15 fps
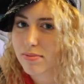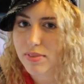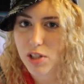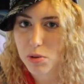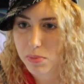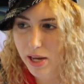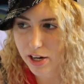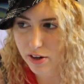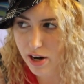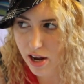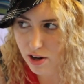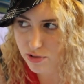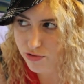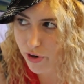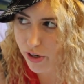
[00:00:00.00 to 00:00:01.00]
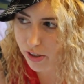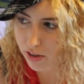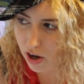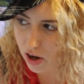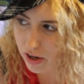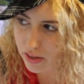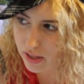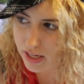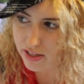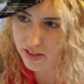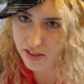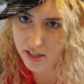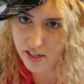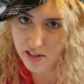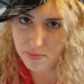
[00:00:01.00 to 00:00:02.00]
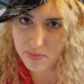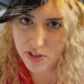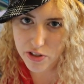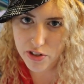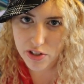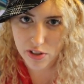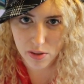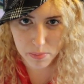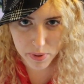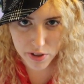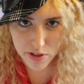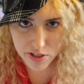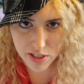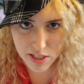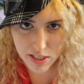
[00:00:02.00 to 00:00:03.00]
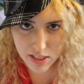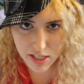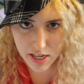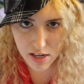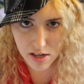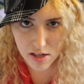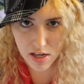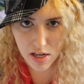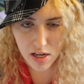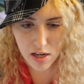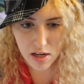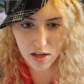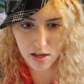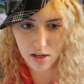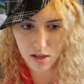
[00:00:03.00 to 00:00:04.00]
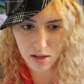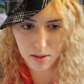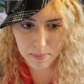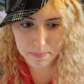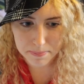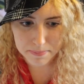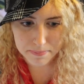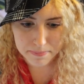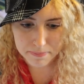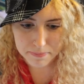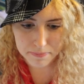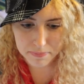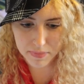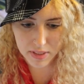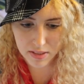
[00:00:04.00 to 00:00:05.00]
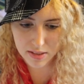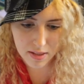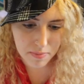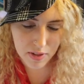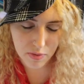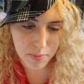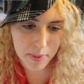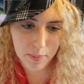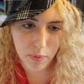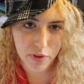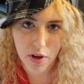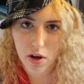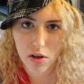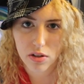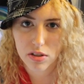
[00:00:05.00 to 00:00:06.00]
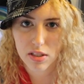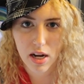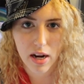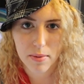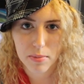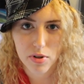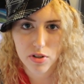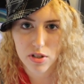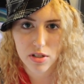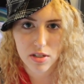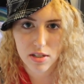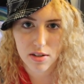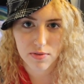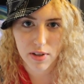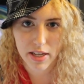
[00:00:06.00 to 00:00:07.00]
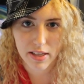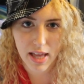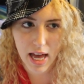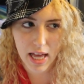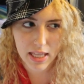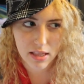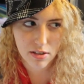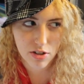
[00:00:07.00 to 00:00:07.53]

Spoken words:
No matter how far gone they seem, there's still a person in there. And same thing with people with Alzheimer's and stuff like that.